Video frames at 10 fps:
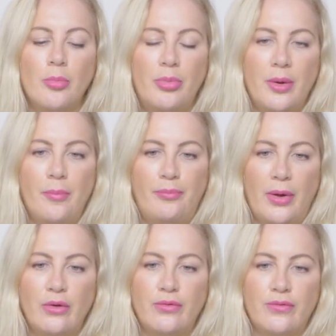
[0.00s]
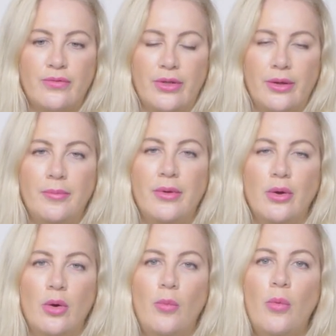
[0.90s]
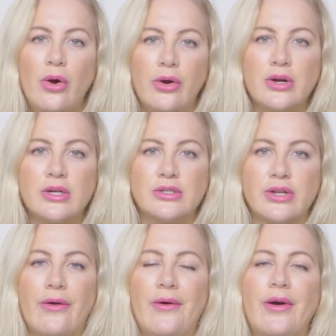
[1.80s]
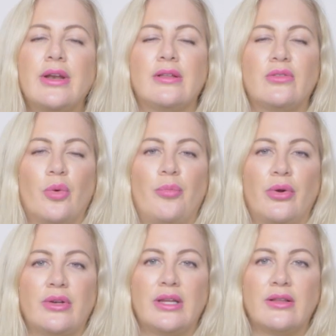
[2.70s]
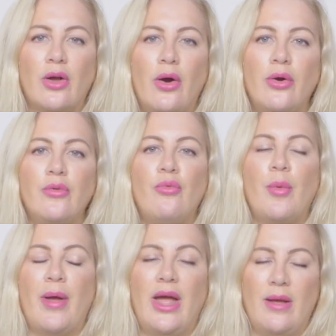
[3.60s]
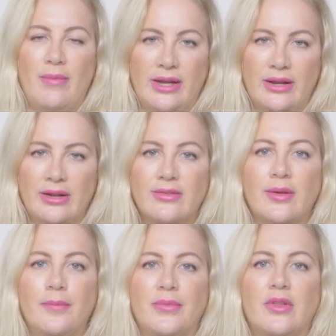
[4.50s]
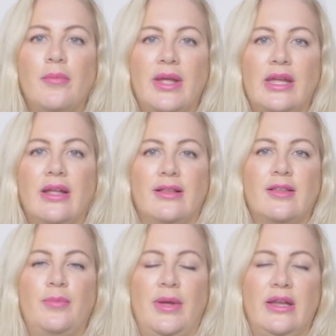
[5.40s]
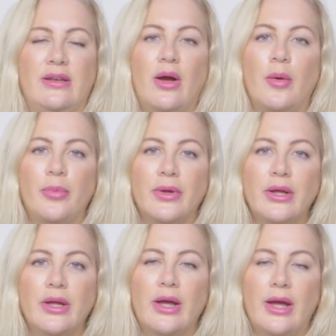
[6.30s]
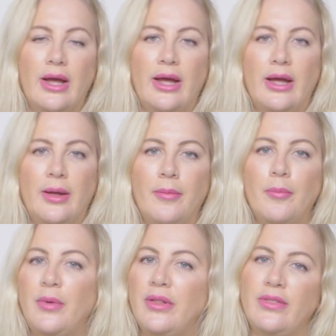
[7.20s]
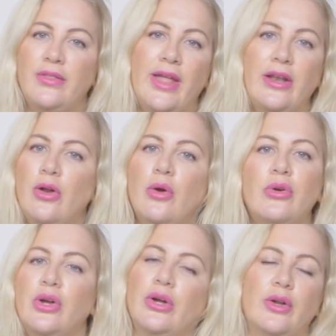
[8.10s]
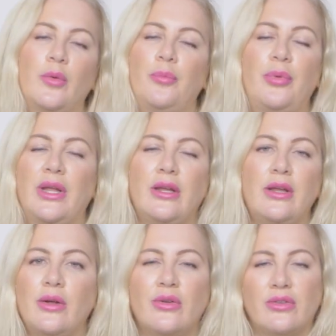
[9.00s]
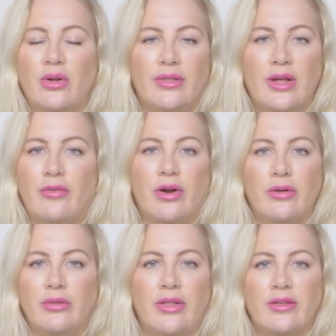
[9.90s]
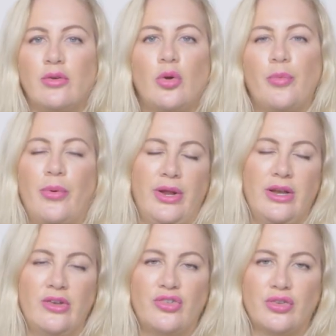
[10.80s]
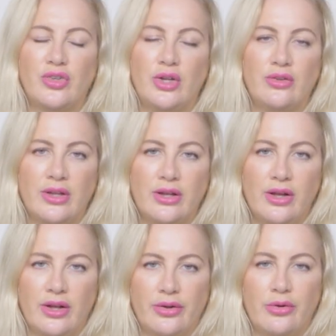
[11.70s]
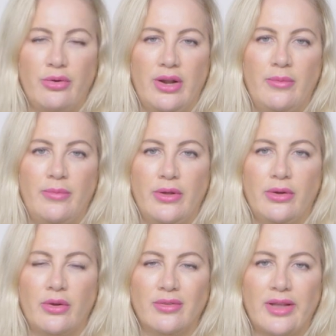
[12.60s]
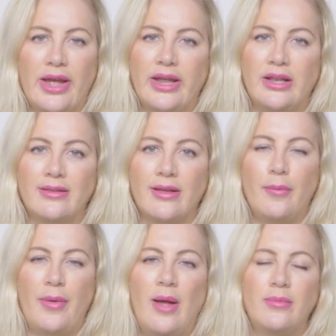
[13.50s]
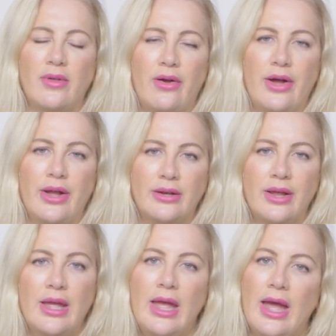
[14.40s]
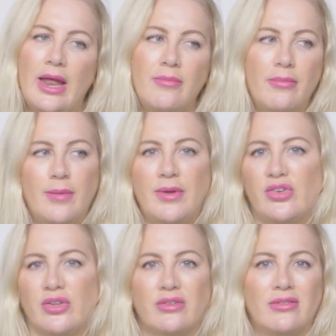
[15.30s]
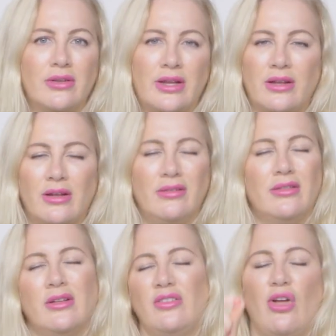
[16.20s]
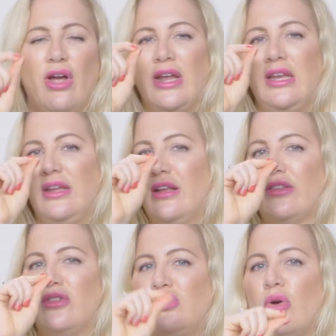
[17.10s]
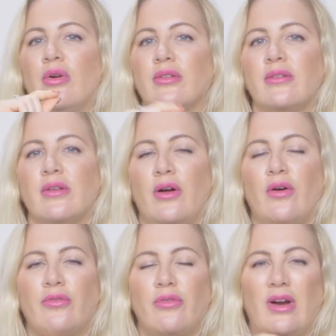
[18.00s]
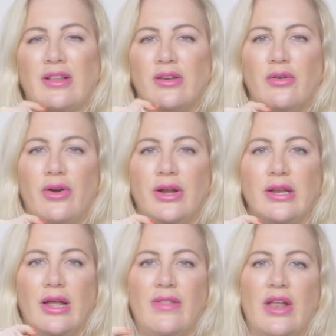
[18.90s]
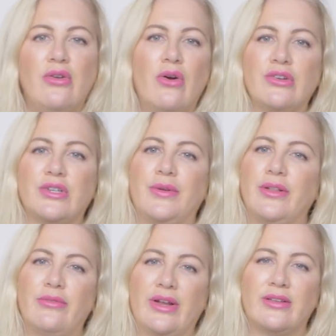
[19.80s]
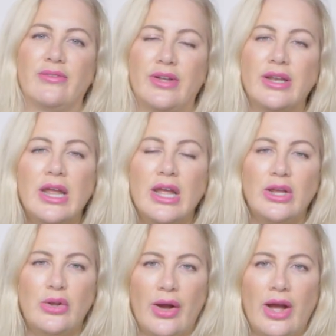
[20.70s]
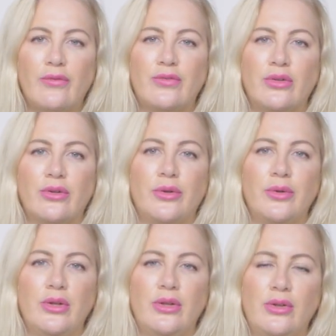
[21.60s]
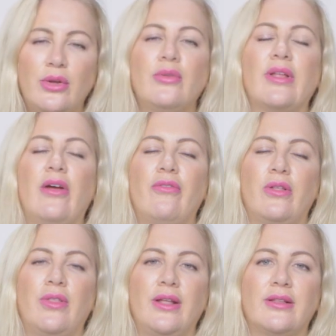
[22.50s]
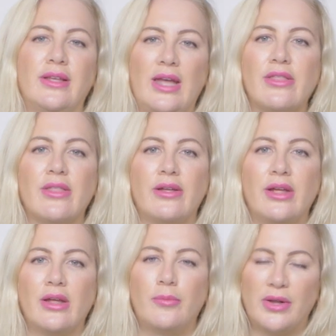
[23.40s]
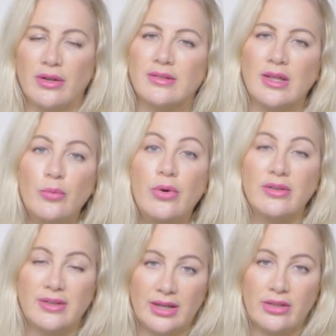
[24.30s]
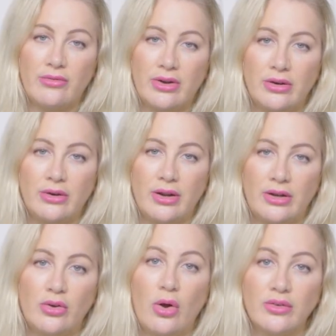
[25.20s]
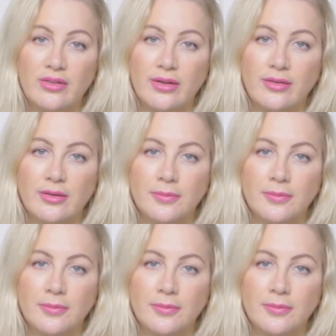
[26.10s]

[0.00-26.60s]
But both of them work to harness your body's own repair mechanism to make it speed up. But they're no good being used on their own. There's no point in just using a cream that contains a peptide and maybe just like the tiniest dots of retinoid and then not doing the rest of it. You have to use everything together because they work together in concert.